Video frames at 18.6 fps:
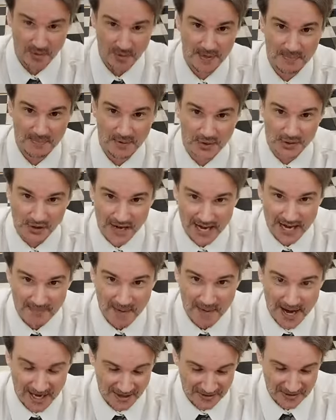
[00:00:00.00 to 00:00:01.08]
what people drank
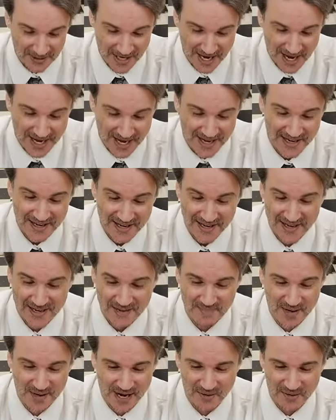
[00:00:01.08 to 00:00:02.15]
back in the day.
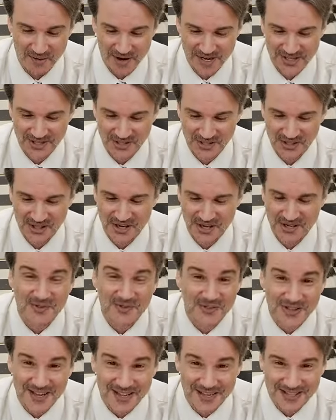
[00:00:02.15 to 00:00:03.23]
But I wanted to show you
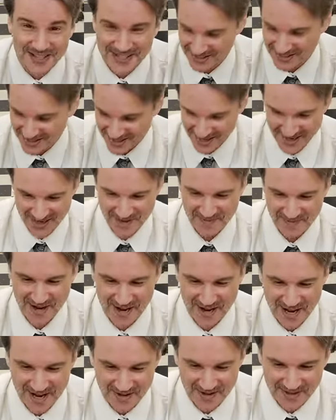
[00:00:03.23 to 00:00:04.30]
this.
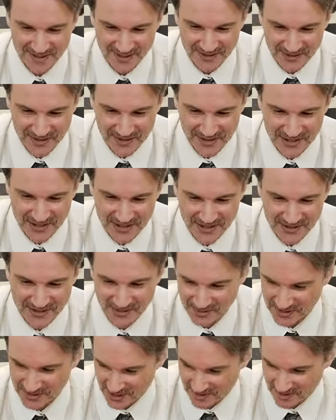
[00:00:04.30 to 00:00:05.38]
You know, this is,
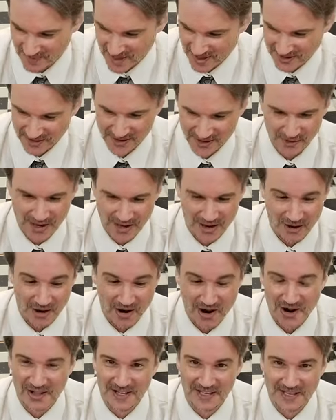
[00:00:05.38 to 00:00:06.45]
you were talking about, you know,
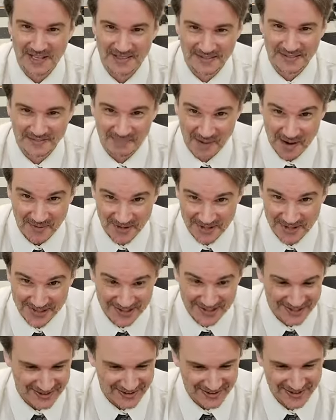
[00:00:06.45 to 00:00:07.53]
alcoholic
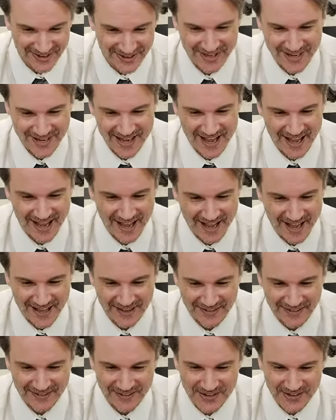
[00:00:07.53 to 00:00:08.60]
beverages here.
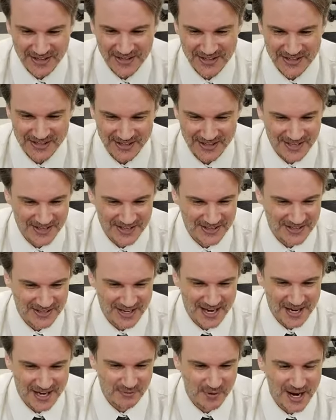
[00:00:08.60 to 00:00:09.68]
This is
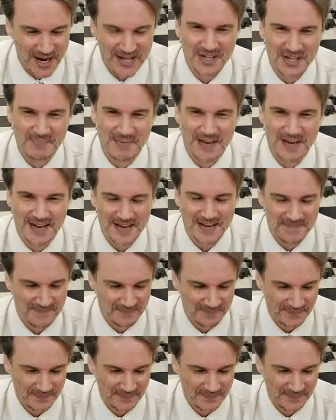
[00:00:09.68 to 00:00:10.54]
a recipe